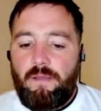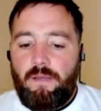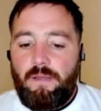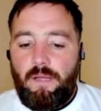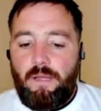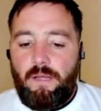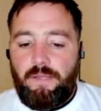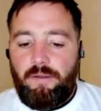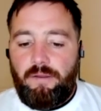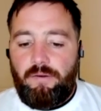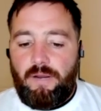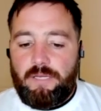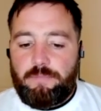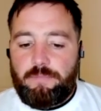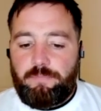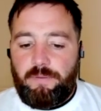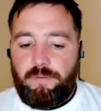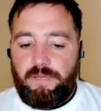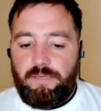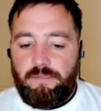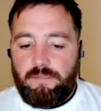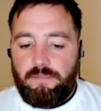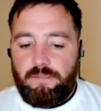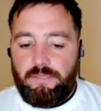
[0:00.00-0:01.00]
and there has
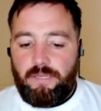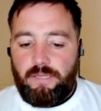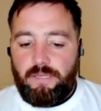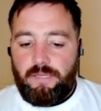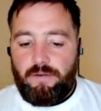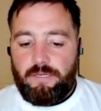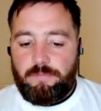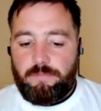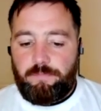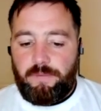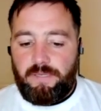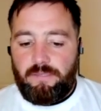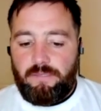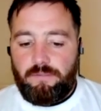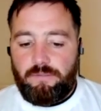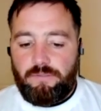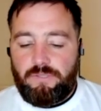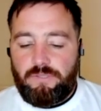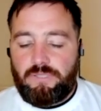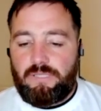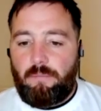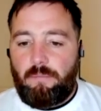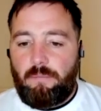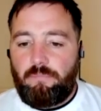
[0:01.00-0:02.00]
been
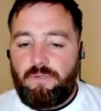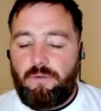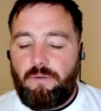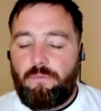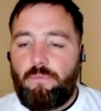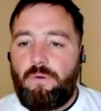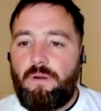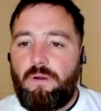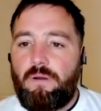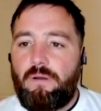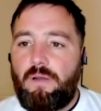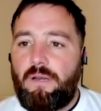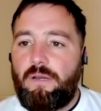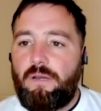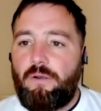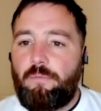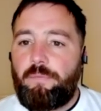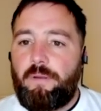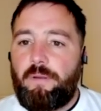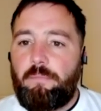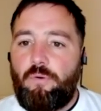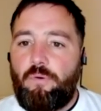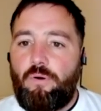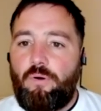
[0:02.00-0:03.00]
some that were a little
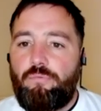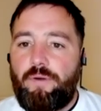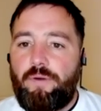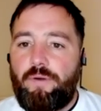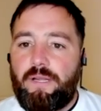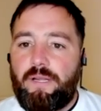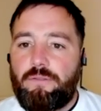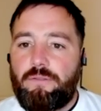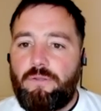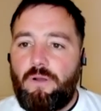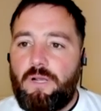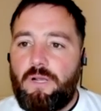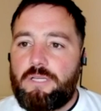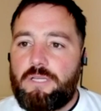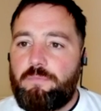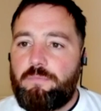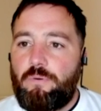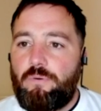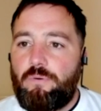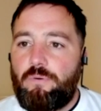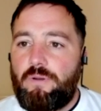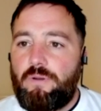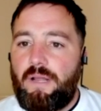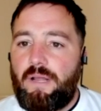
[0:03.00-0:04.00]
bit more
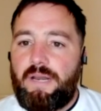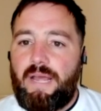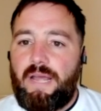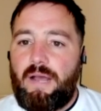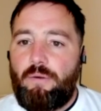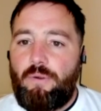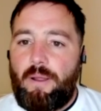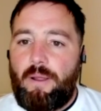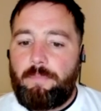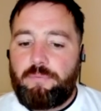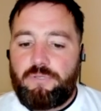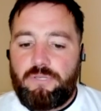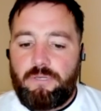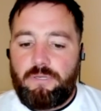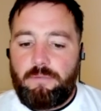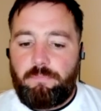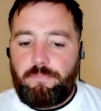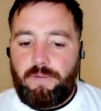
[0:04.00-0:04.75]
recognisable that are now absent.